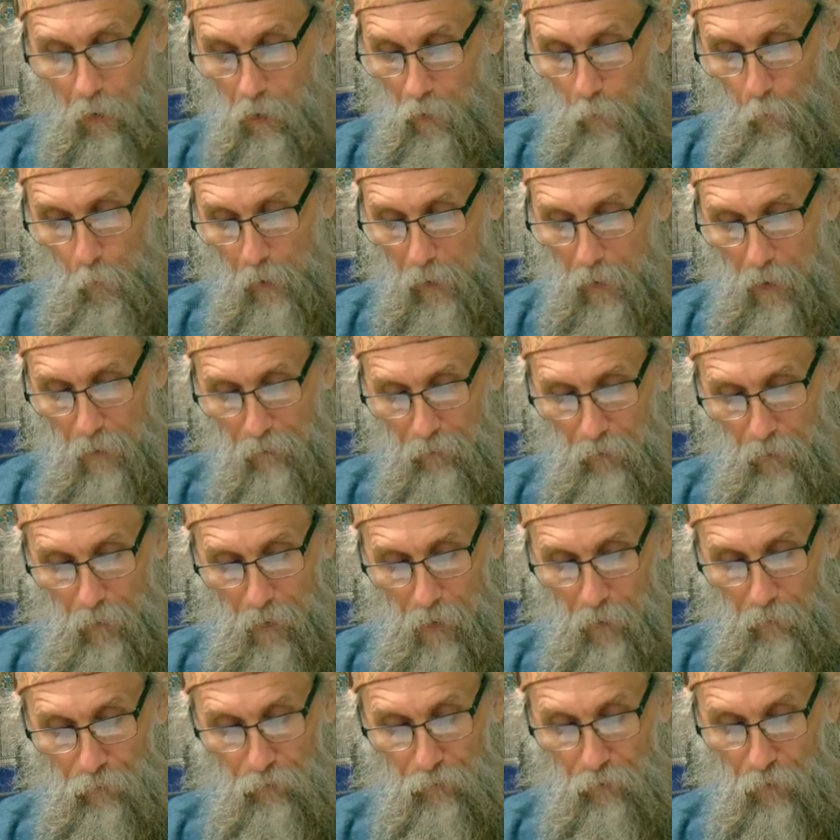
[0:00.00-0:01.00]
or wherever
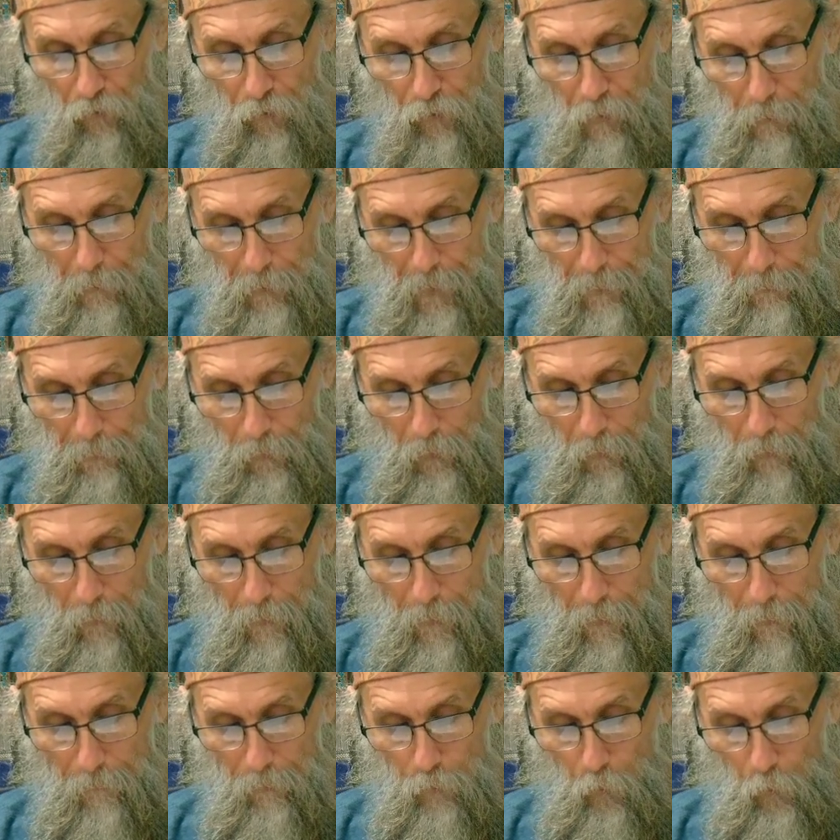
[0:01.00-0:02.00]
else to the people.
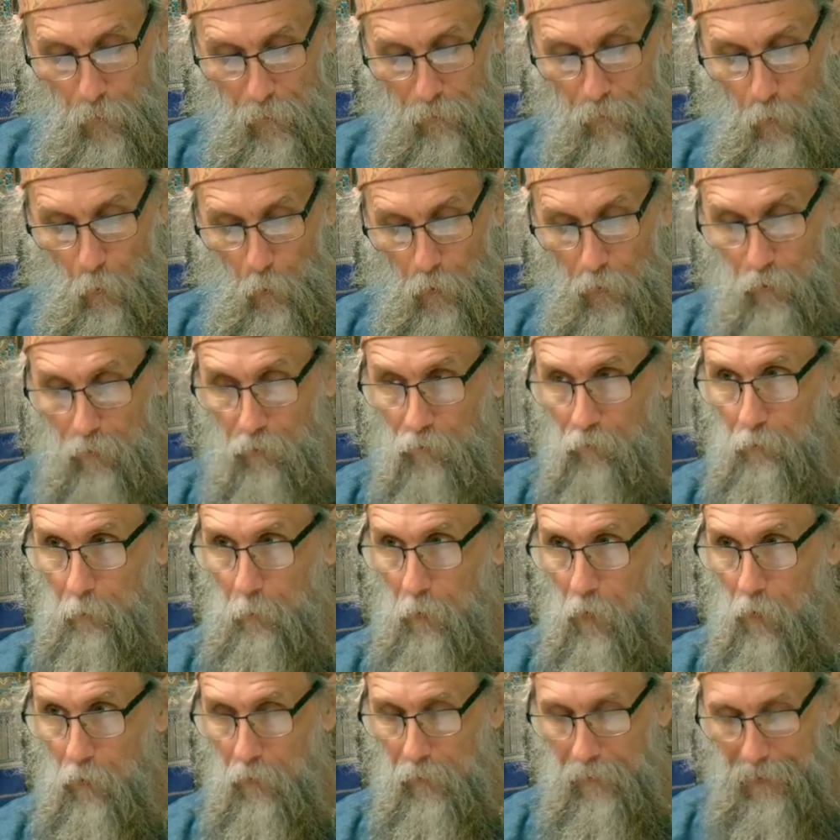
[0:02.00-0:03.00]
Where the word is
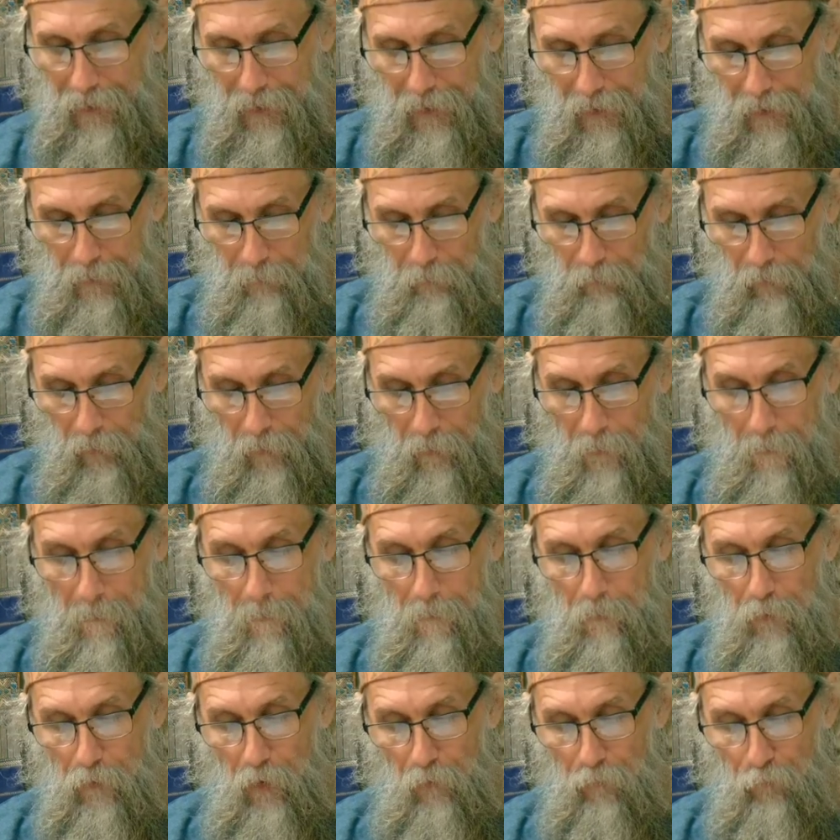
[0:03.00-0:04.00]
proclaimed,
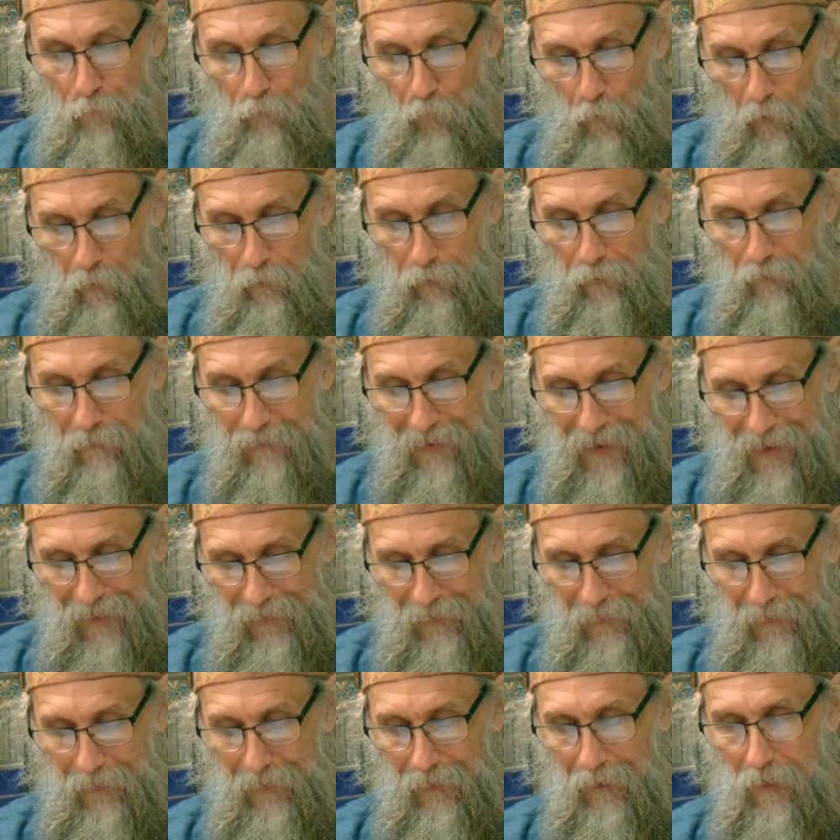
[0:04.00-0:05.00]
the
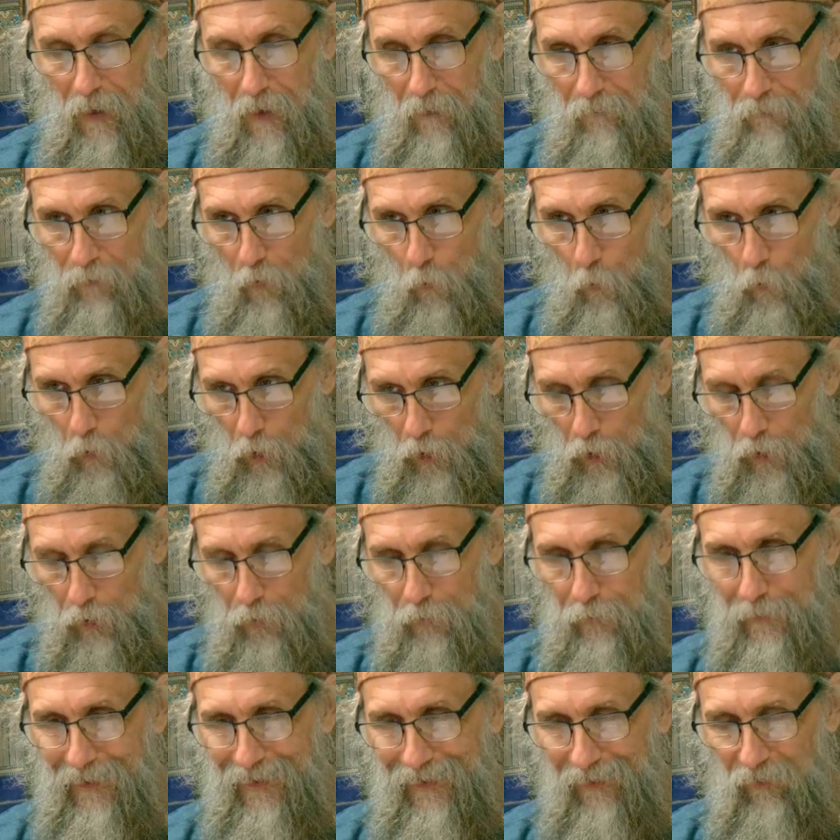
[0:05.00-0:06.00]
forthtelling of the
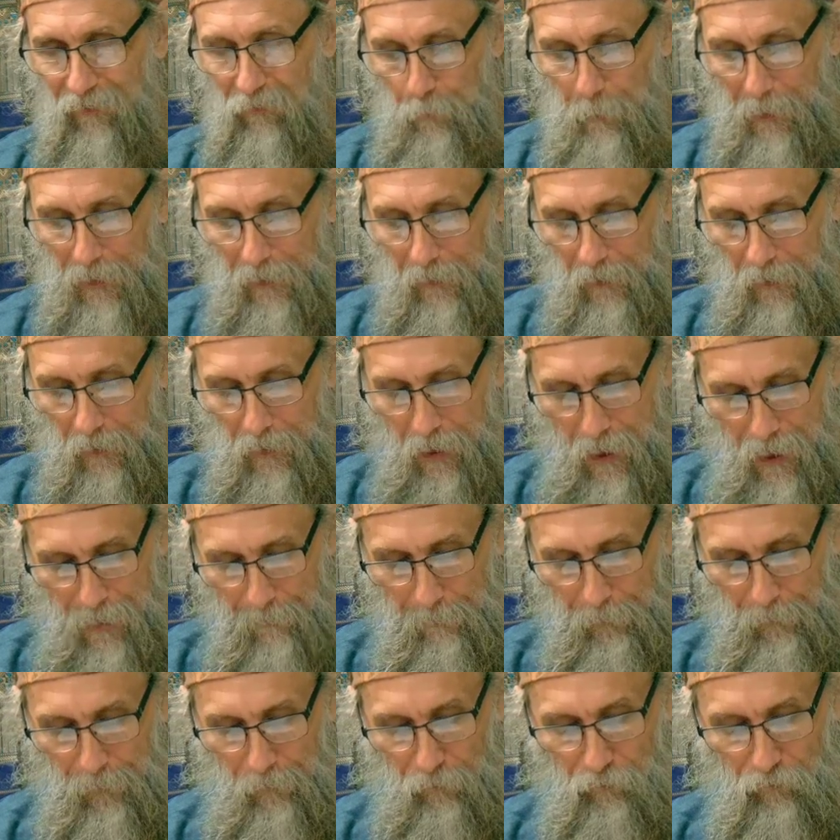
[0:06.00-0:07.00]
word is being
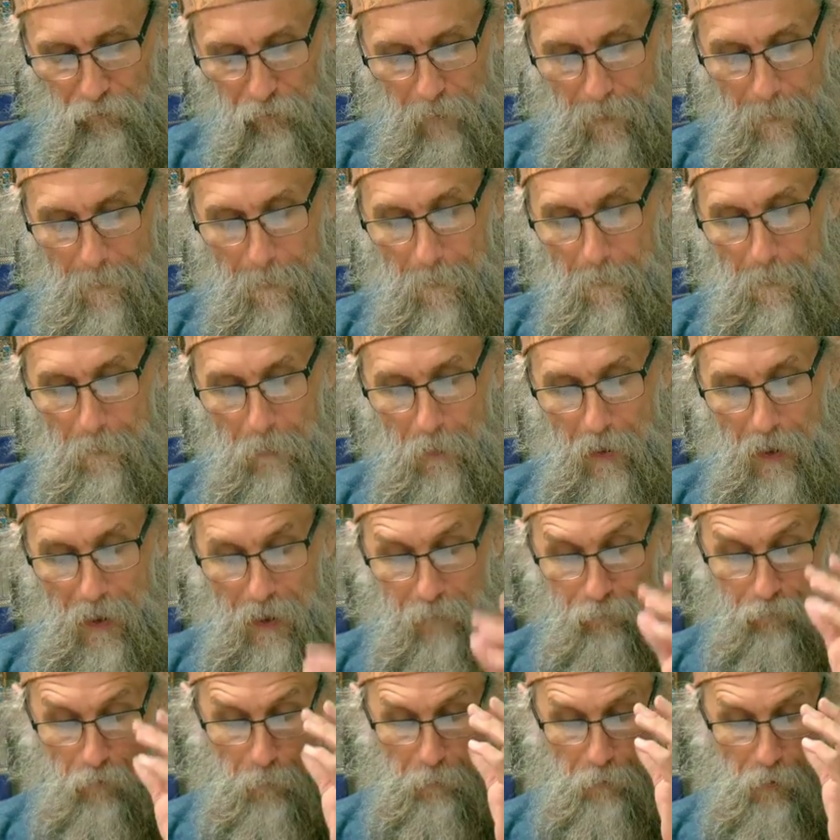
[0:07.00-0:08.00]
accomplished.
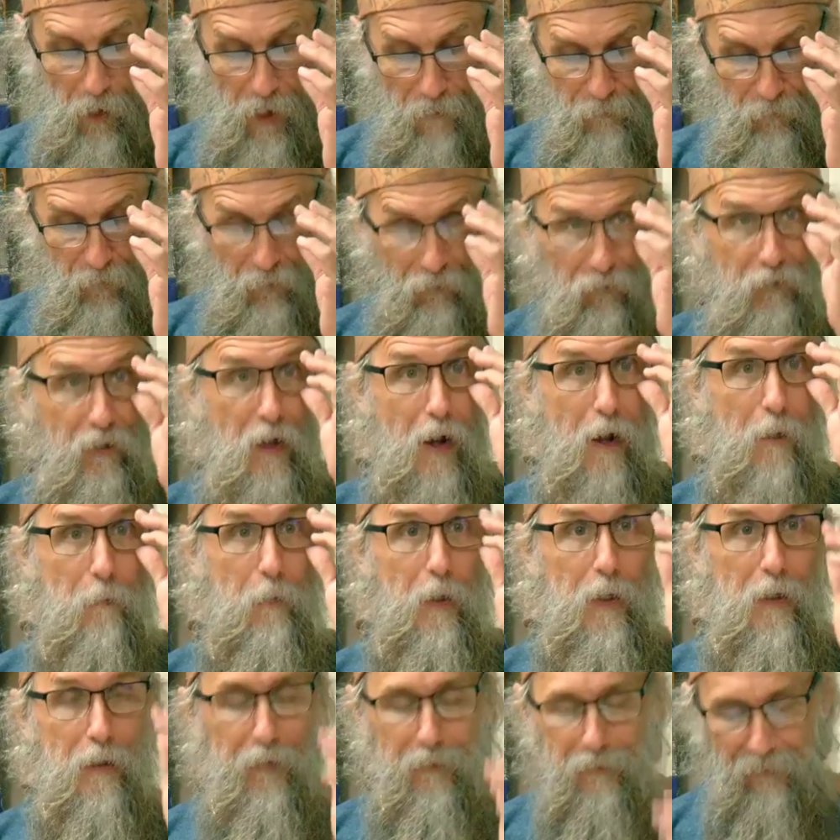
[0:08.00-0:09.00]
After prophets
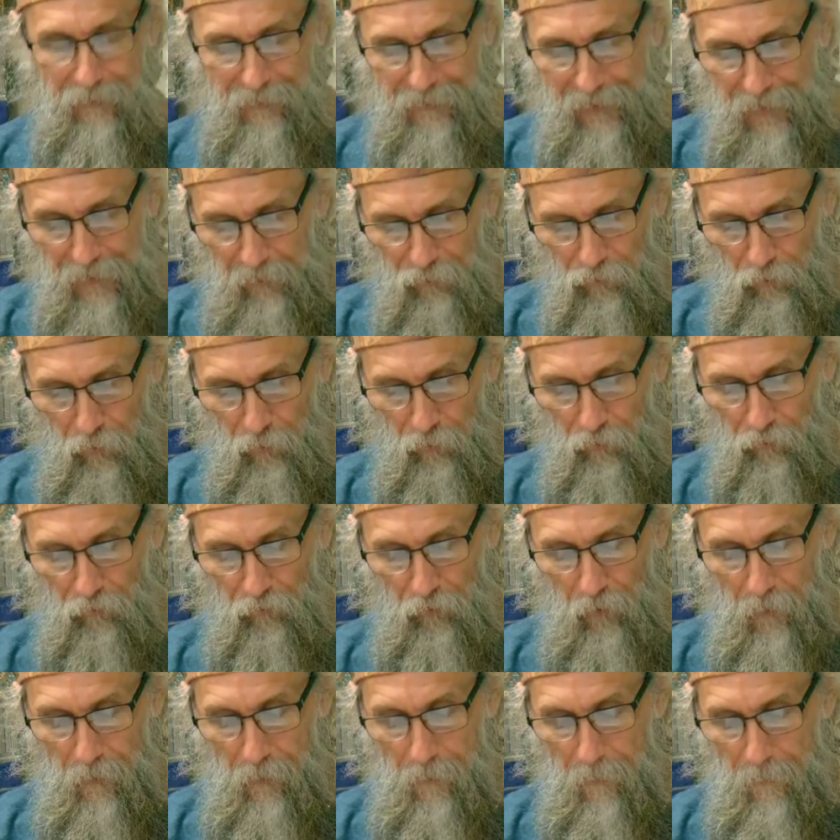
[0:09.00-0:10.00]
come
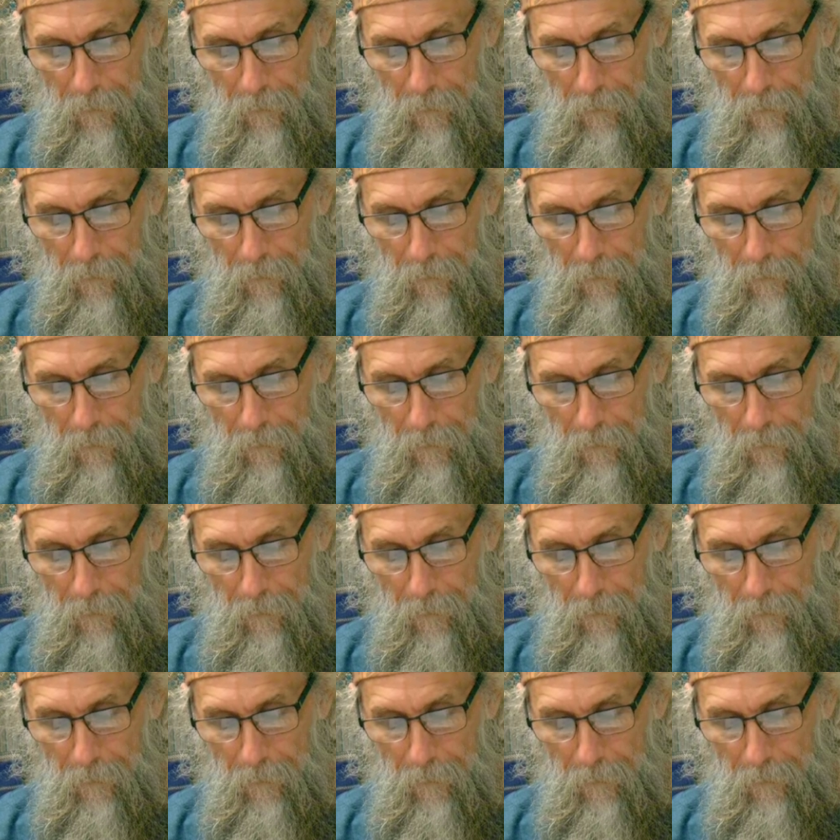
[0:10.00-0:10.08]
teachers.